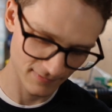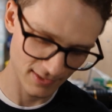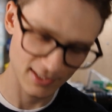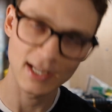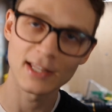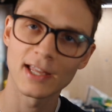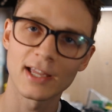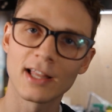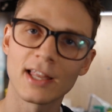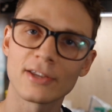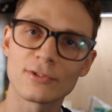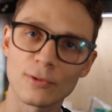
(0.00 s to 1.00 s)
It's not like I
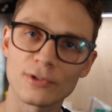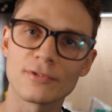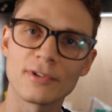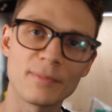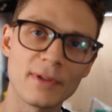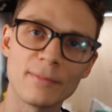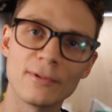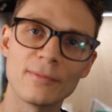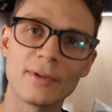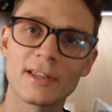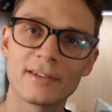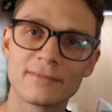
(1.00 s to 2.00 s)
like torturing people,
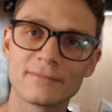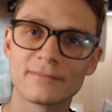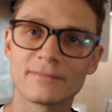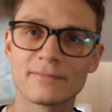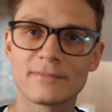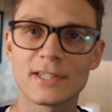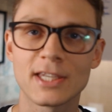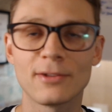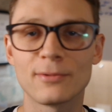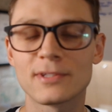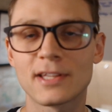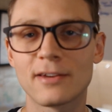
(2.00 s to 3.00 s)
but still
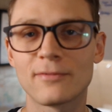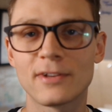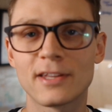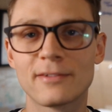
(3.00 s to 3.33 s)
it was kind of funny.